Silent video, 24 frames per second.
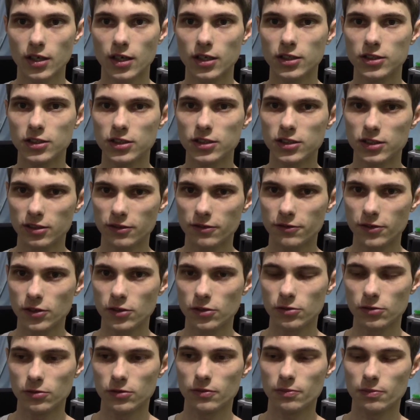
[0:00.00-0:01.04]
just a
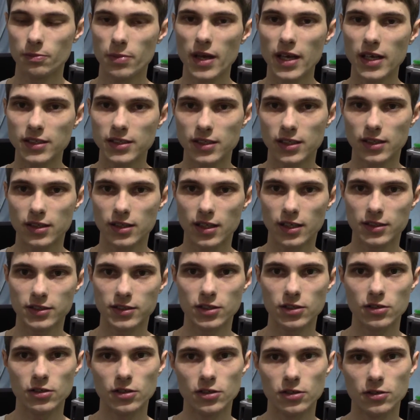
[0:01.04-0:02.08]
few basic things that
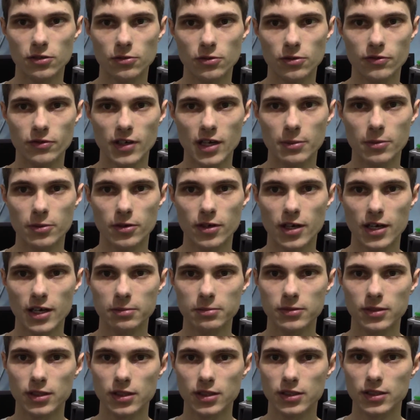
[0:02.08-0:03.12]
you can do with fiber
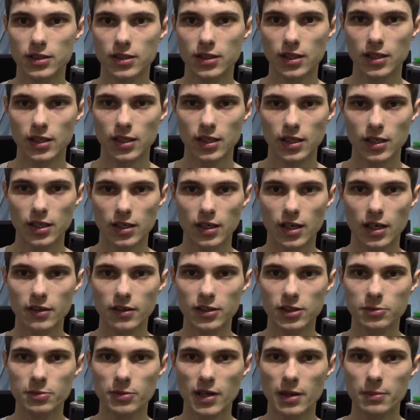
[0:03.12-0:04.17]
optics. Now
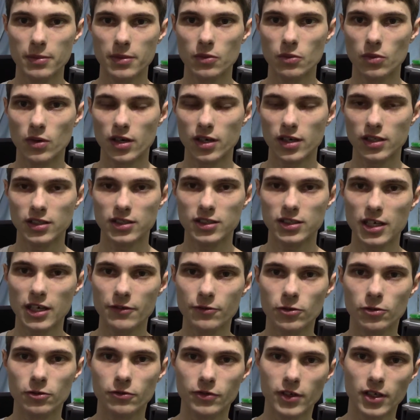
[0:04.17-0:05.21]
this might be one in
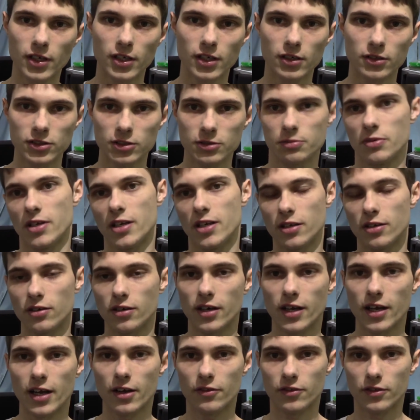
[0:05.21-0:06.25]
several videos depending
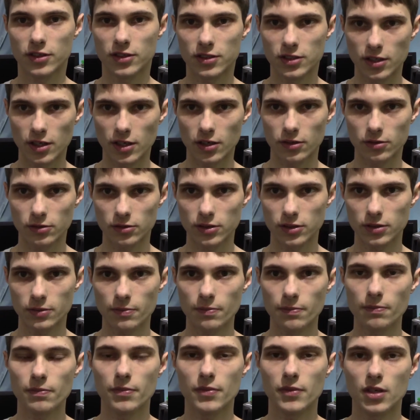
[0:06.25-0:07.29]
on how this goes.
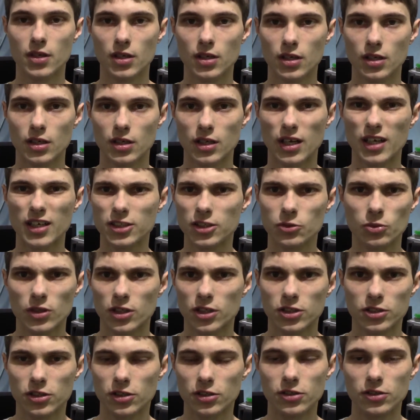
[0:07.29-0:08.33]
I just want
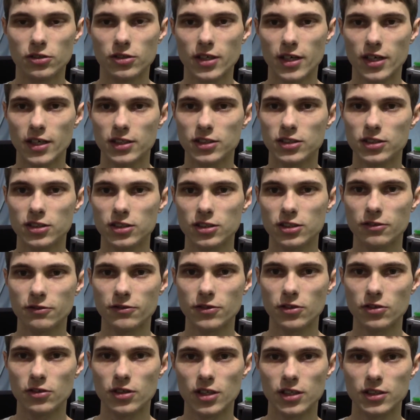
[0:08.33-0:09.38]
to show you guys just a
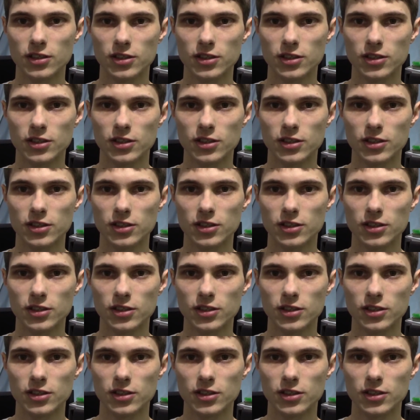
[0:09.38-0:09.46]
few things